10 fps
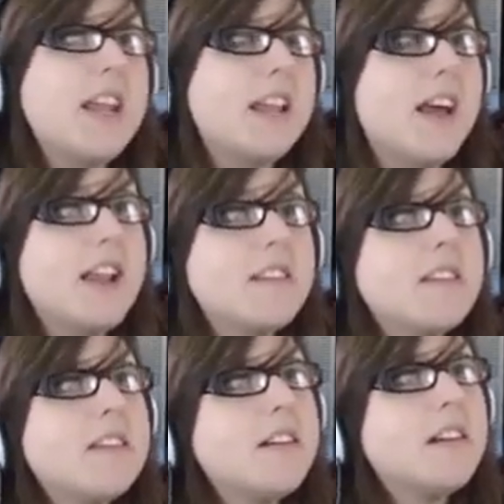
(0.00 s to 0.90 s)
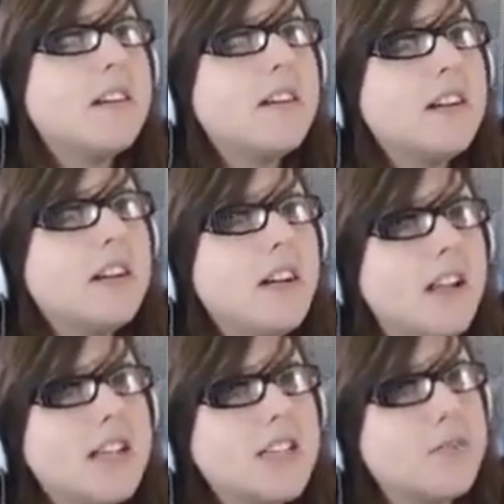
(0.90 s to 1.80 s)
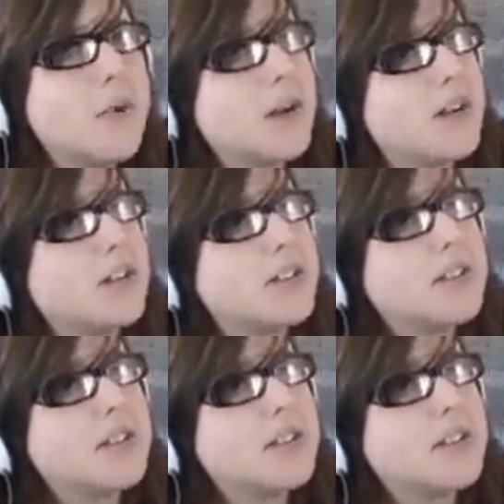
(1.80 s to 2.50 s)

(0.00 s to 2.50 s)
light. Lots of birds.